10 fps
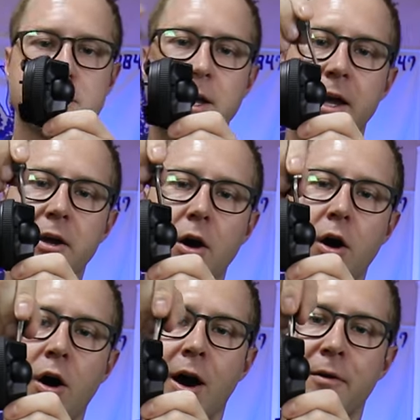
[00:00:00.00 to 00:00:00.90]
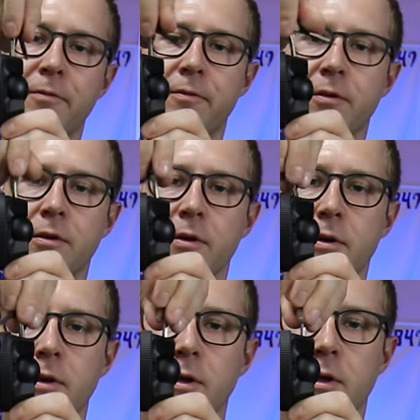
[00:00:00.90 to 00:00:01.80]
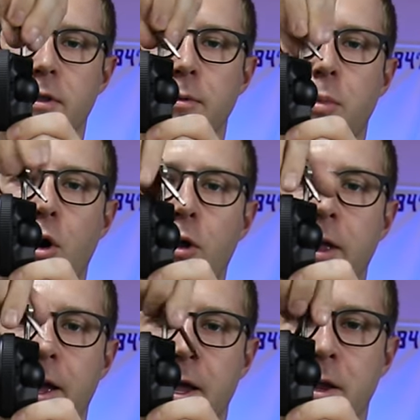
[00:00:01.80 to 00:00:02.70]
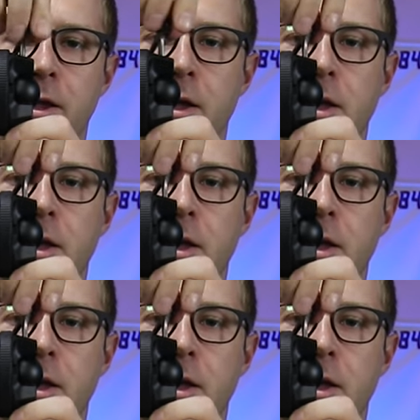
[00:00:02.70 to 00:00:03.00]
take off the ball head.